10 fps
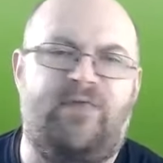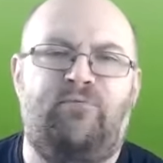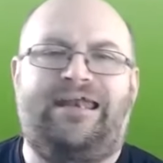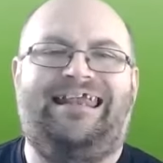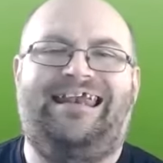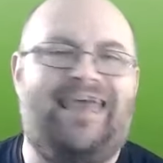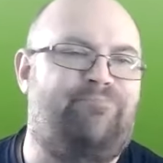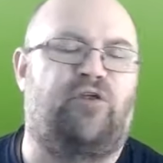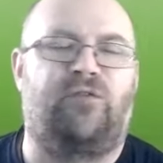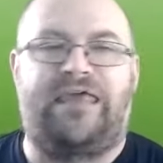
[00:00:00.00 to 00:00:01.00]
They readily
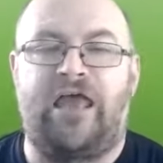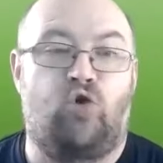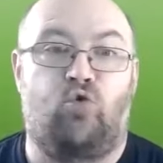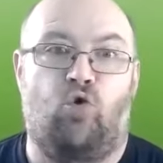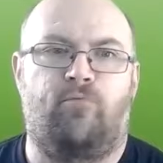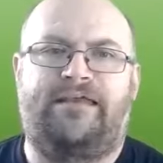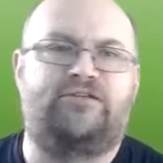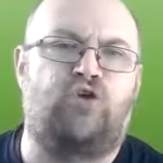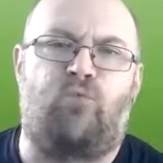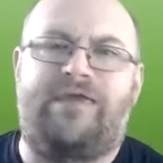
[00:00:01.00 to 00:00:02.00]
leapt on the Corbyn
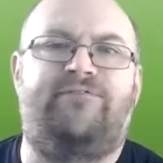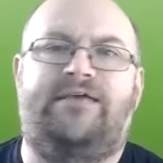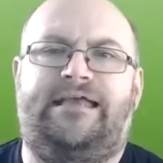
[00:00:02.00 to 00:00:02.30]
as a raving